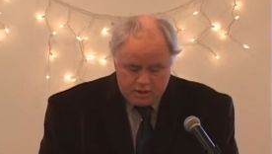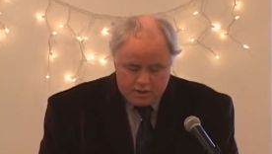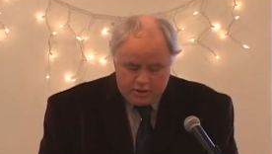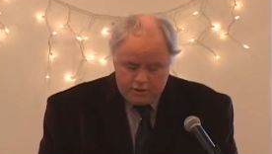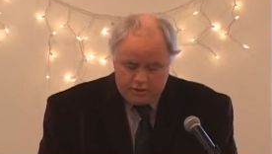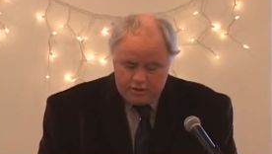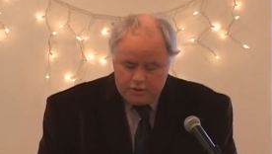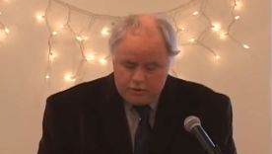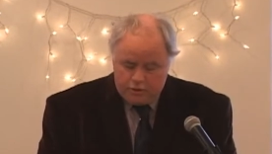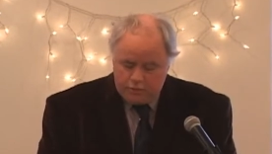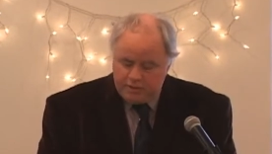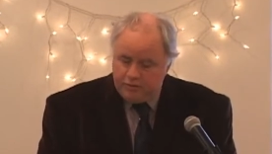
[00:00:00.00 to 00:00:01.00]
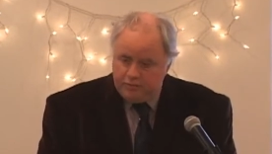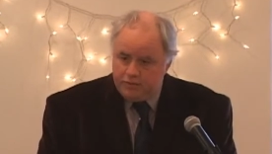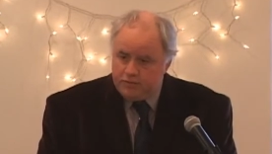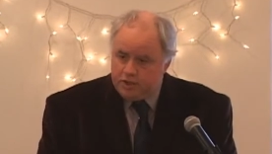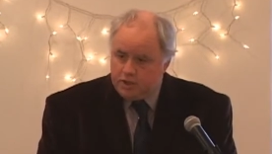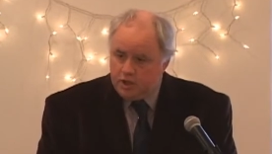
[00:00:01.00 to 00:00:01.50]
Uh, it'll hold about
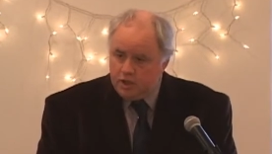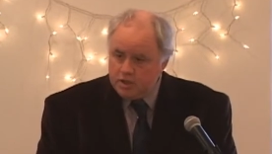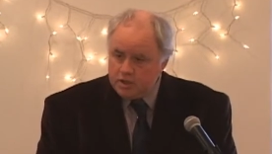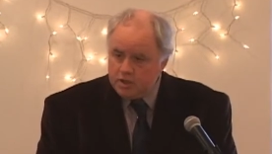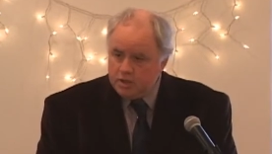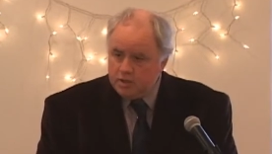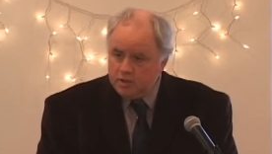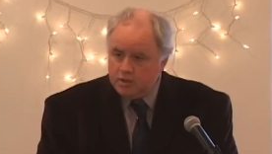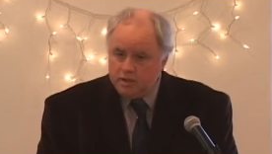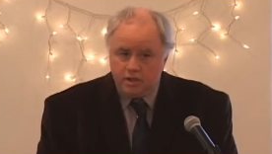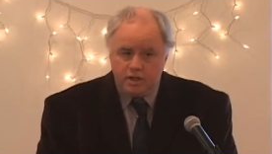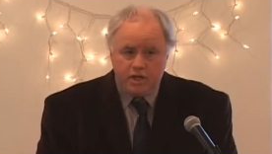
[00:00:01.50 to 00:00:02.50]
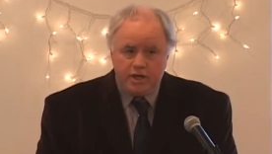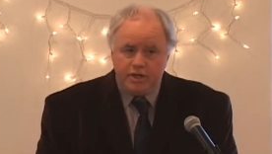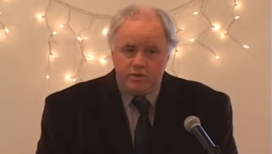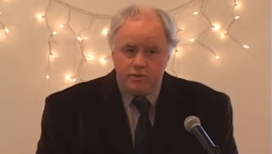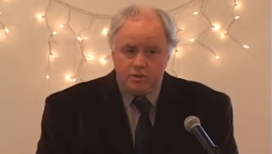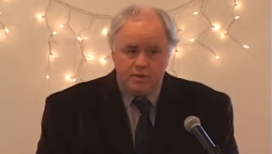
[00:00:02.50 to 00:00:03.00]
50 cars. The
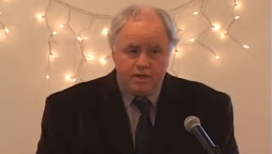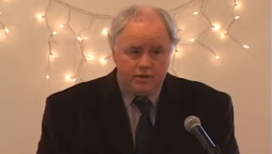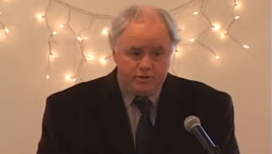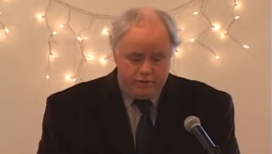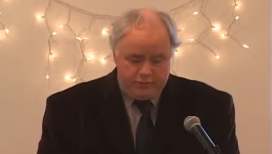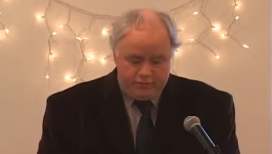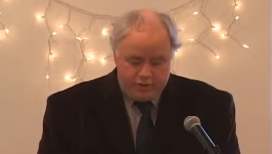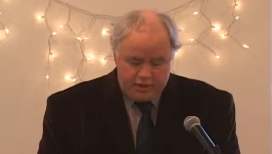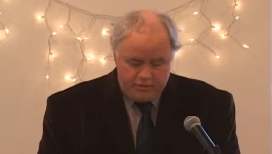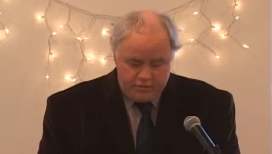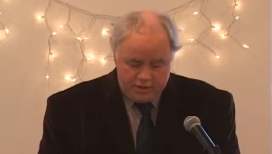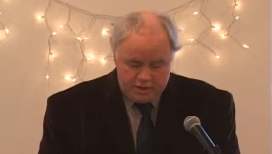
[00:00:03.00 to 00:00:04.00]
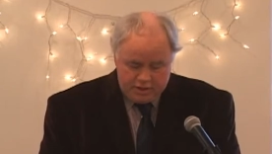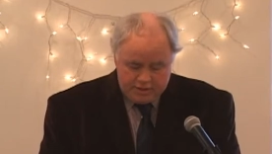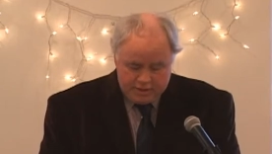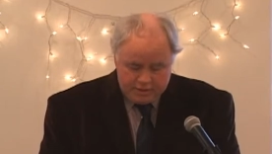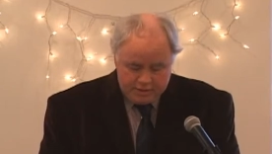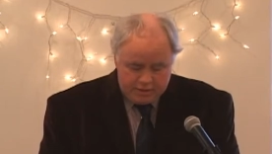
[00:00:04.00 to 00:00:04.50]
LeConte holds about 35.
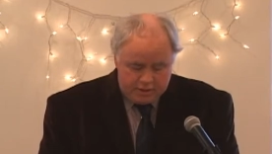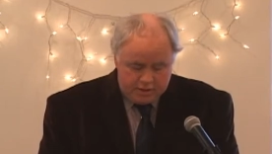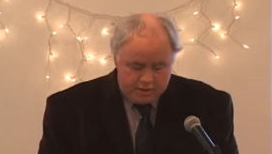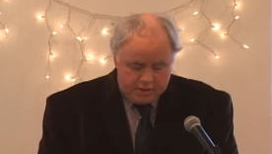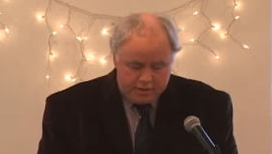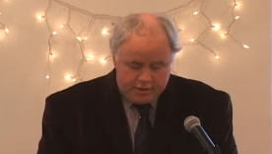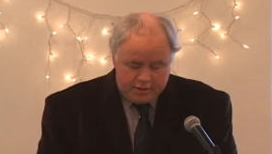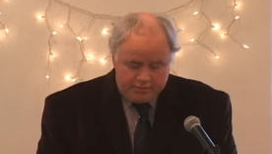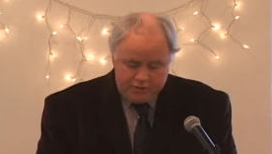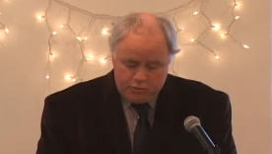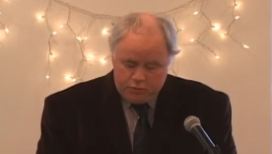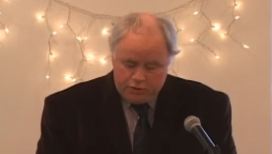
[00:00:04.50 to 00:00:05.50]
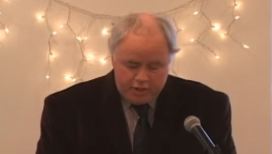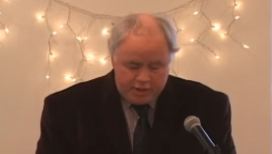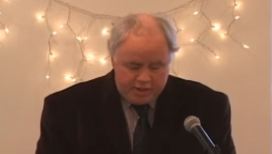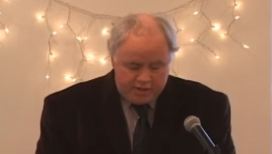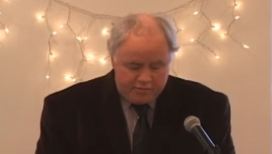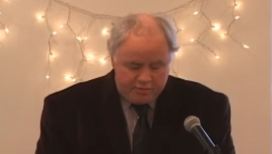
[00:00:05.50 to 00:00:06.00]
Uh, it will
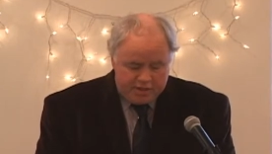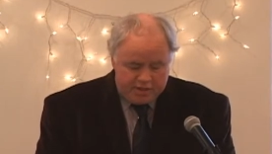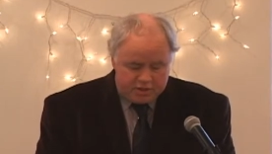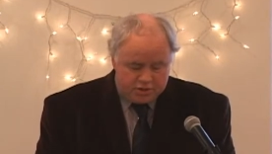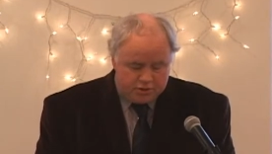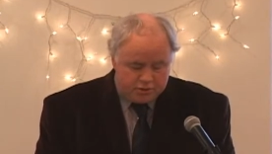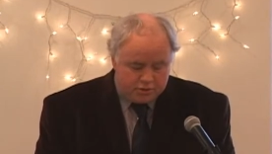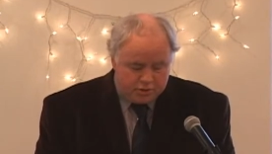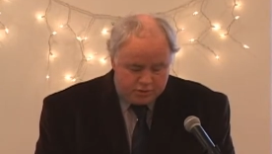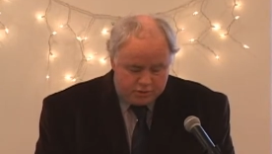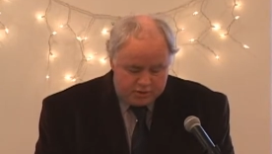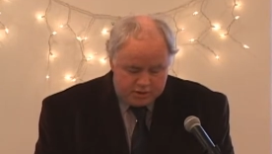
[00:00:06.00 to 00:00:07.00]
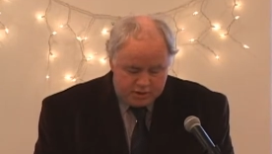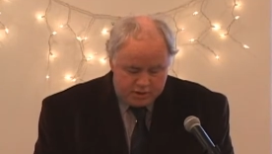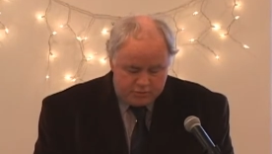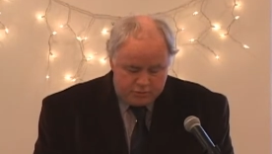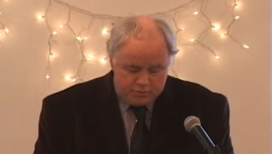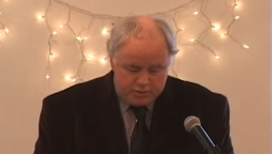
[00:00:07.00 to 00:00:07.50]
not have passenger or crew
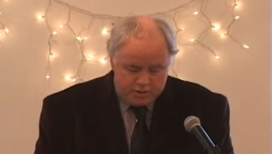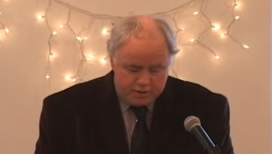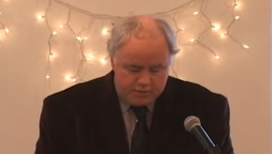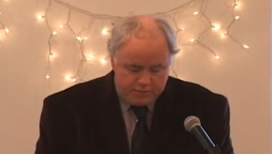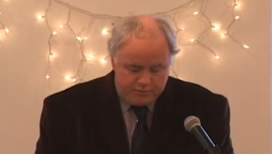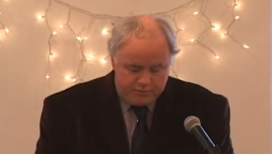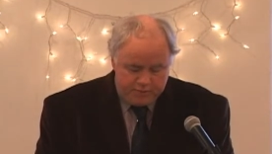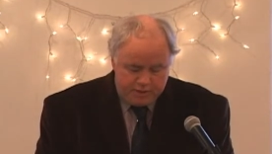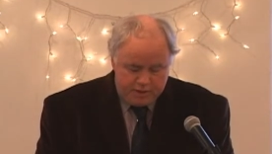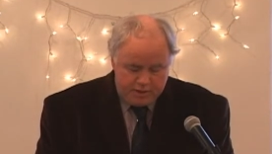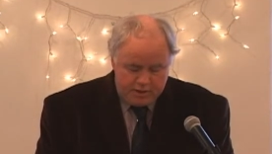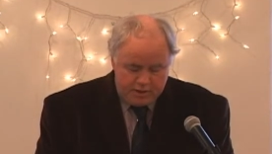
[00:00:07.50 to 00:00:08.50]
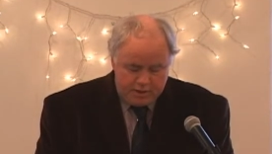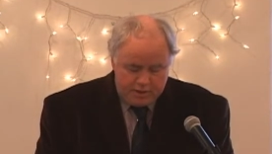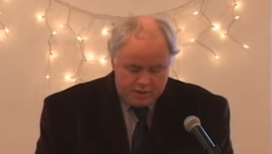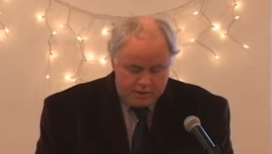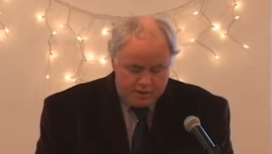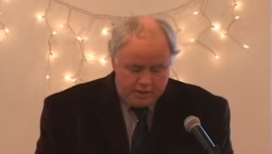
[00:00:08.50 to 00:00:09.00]
staterooms,
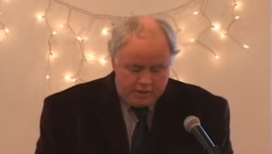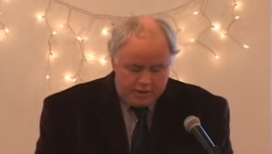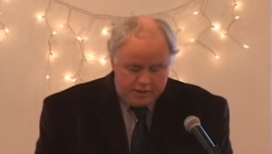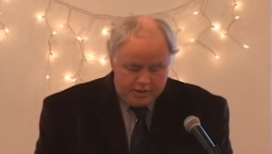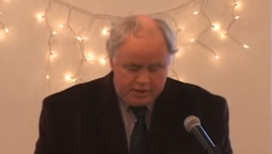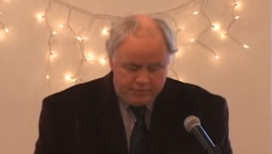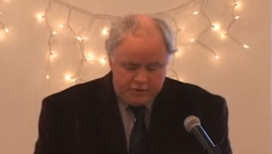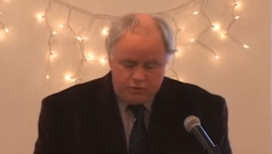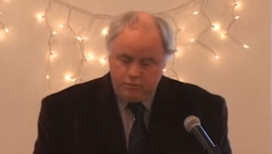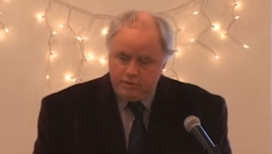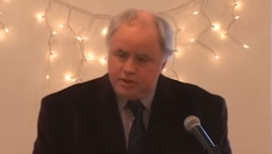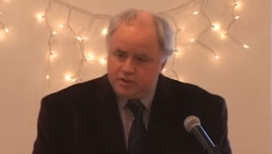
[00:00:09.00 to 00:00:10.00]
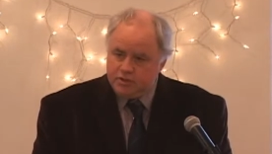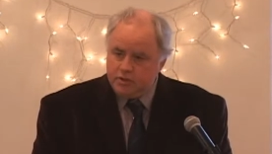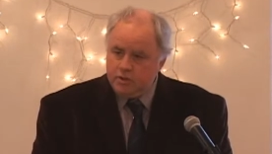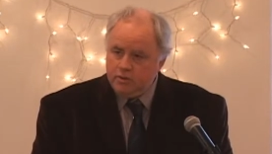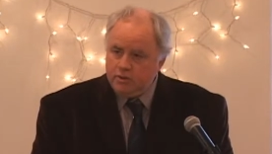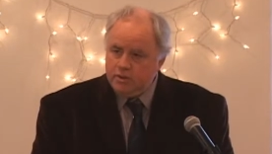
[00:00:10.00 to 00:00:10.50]
and uh, it will be
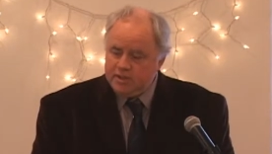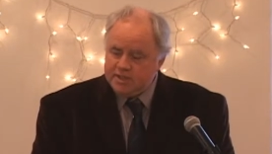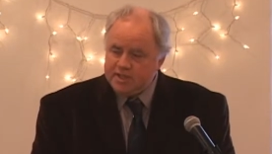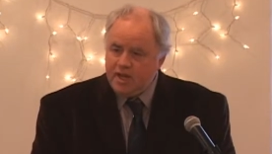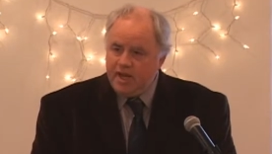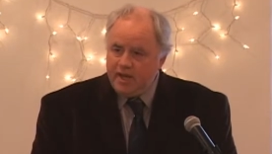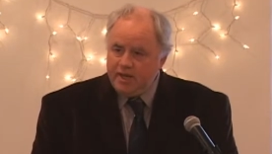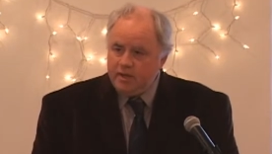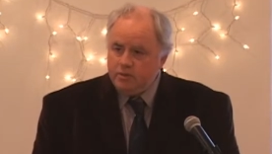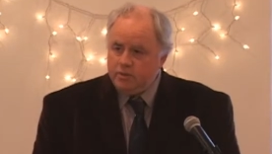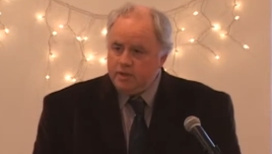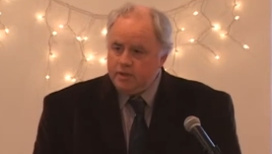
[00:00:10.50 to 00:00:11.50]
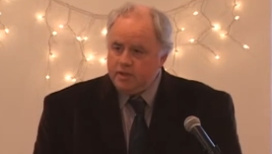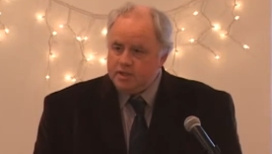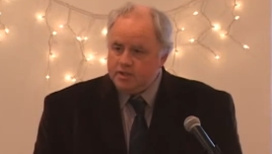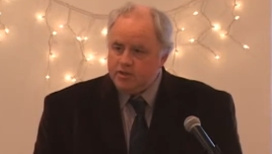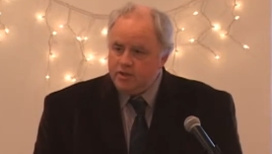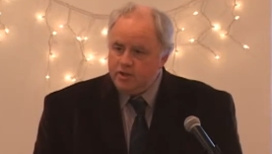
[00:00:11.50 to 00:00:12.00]
designed with a
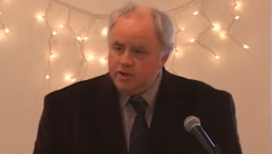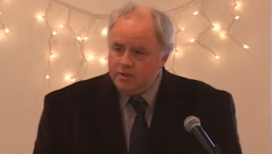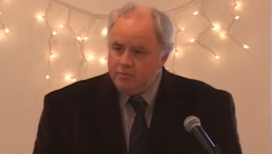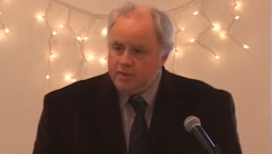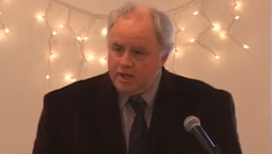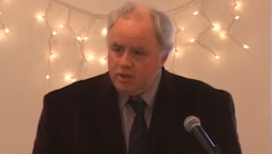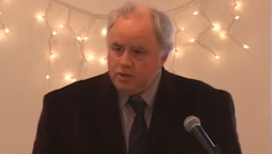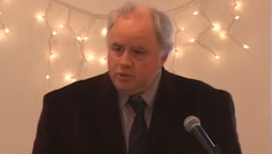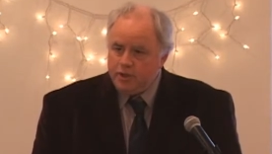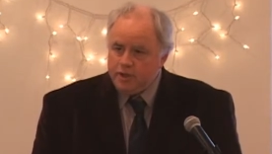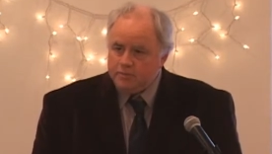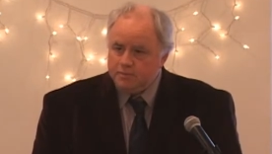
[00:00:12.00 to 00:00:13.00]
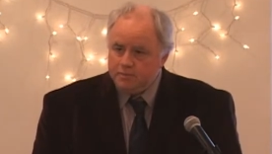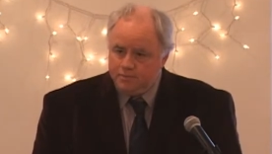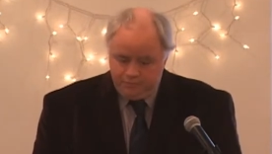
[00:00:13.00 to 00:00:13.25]
stern and bow loading.